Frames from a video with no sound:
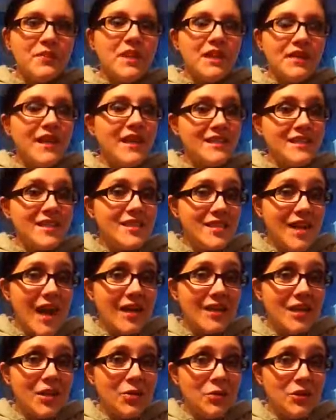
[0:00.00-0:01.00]
that's
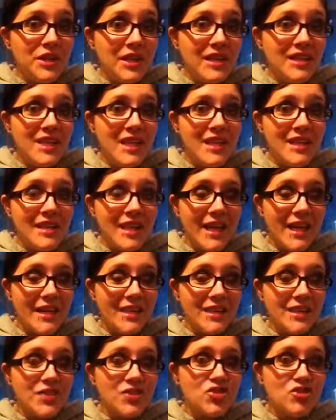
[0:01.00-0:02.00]
exactly what they taste,
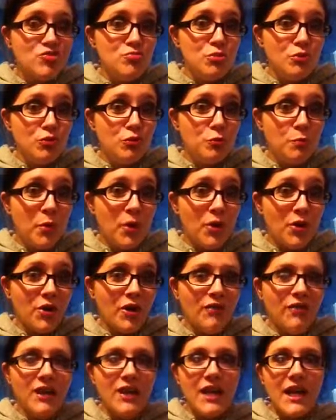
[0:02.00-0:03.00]
like the smooth part
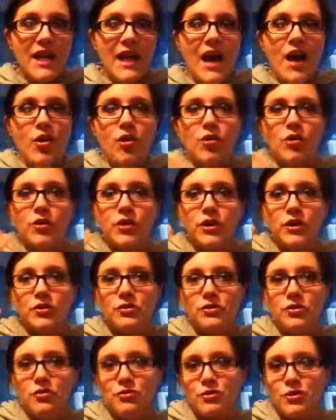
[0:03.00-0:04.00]
of it, like how
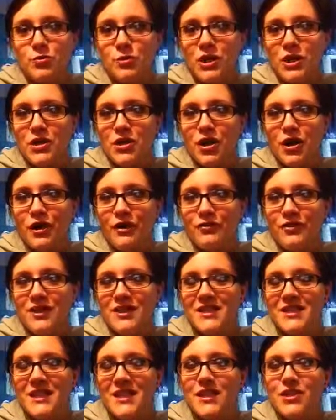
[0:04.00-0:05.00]
sweet coffee
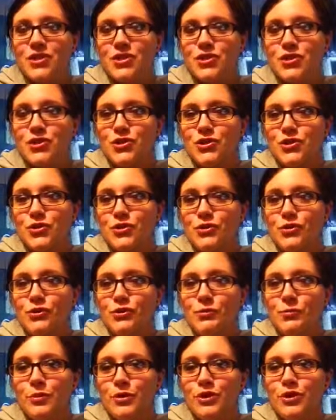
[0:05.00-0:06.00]
is like
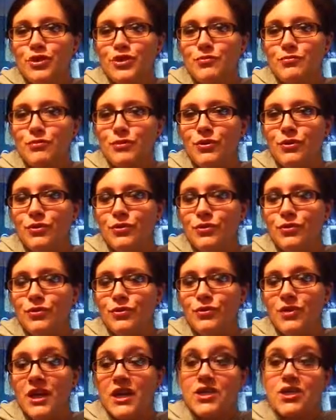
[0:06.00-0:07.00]
super
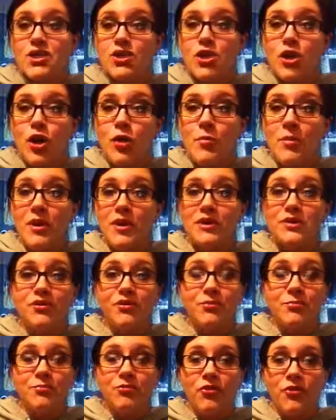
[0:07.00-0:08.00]
smooth, like a Starbucks
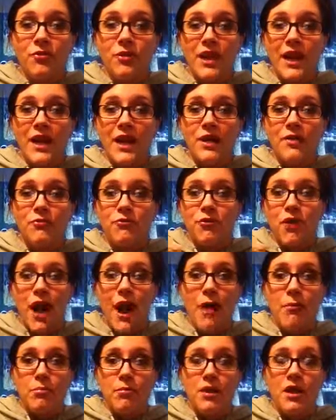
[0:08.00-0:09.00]
like frap.